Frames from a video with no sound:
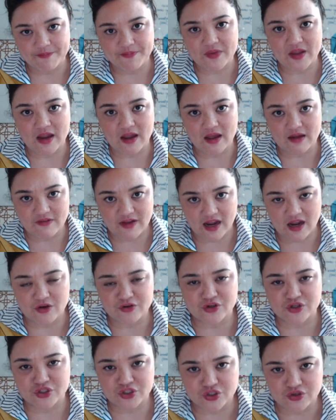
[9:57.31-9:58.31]
of how your
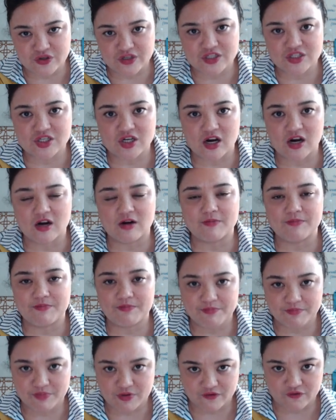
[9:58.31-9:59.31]
students are
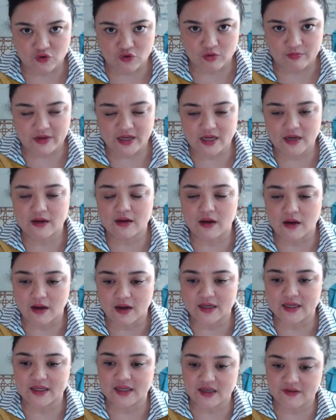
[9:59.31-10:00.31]
performing on a
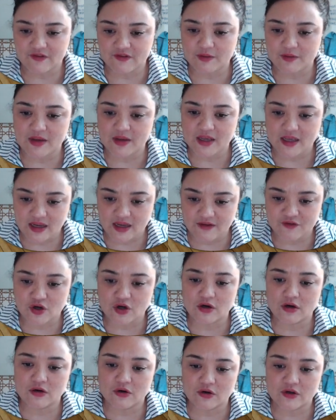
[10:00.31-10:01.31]
given behavior
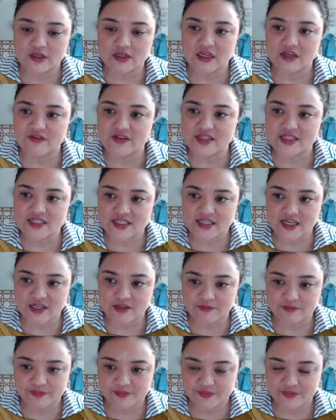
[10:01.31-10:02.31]
or a given skill,
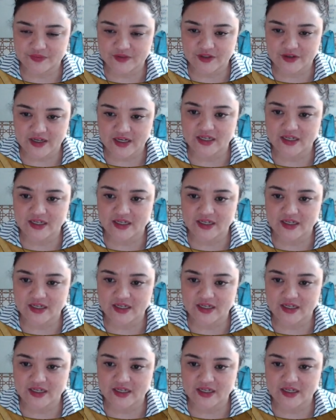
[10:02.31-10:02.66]
right?